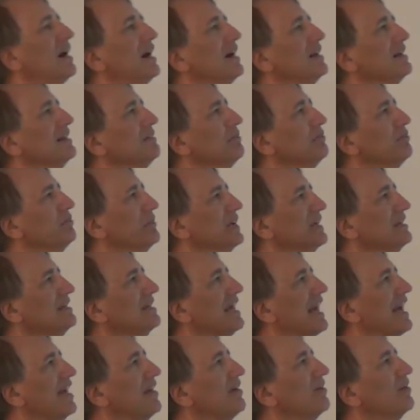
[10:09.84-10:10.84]
uh, big
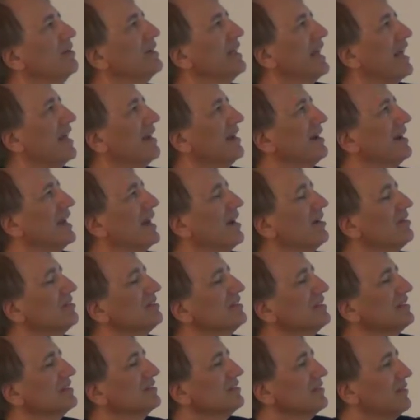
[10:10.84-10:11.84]
data or data
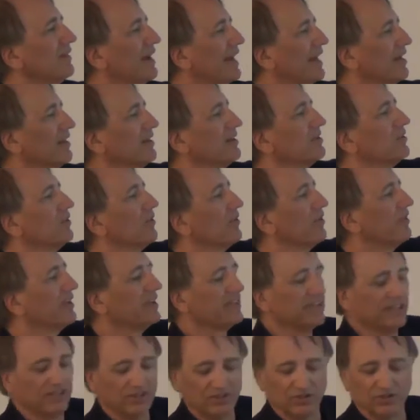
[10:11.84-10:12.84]
analysis or analytical
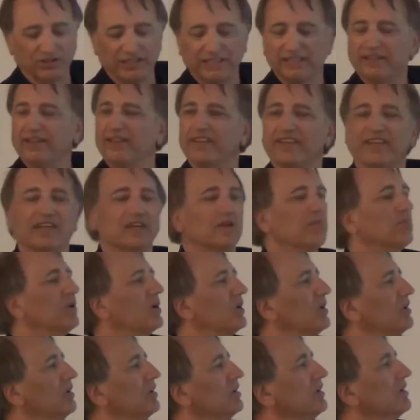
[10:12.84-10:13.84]
thinking, you need to think
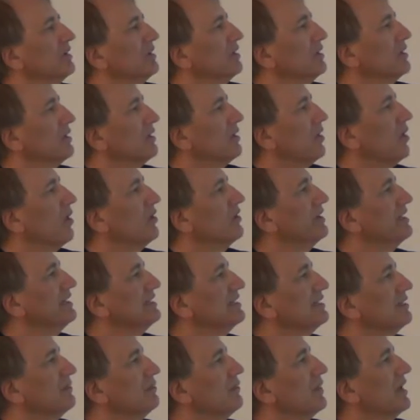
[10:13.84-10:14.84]
about all
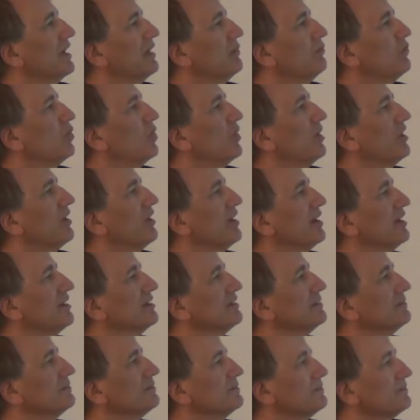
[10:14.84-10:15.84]
these and, and more things.
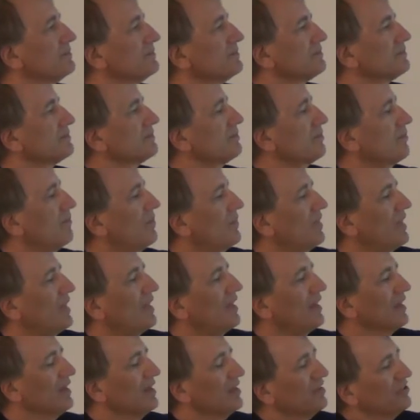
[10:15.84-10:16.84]

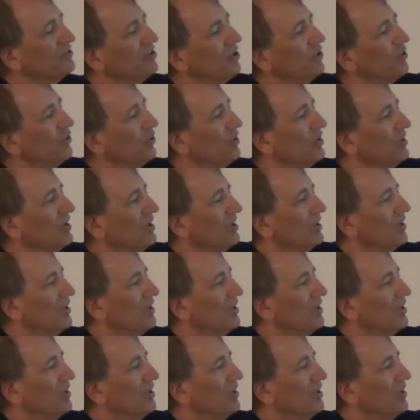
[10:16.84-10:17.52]
So